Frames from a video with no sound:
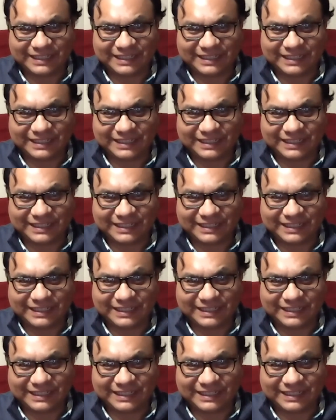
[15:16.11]
Syllabary
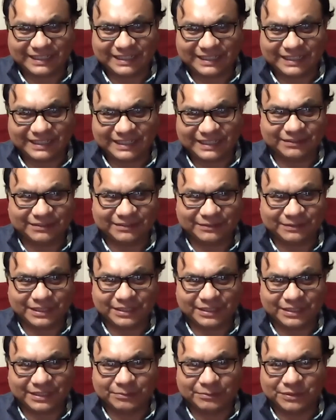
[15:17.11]
as with its own code
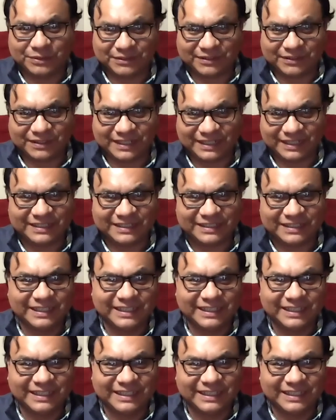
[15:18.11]
point range,